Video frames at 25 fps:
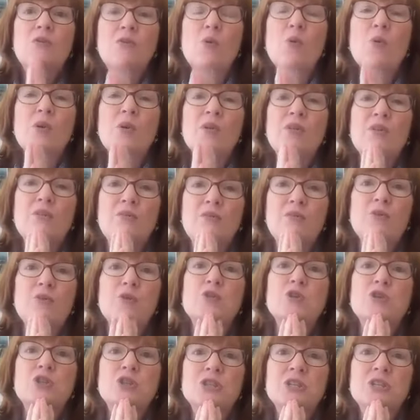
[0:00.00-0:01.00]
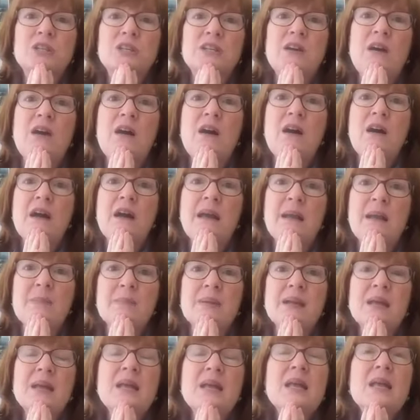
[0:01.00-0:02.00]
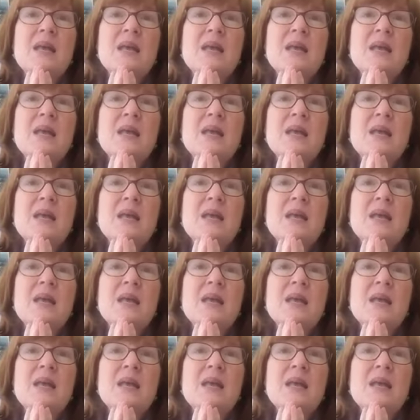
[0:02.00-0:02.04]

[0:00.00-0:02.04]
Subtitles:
for the first time,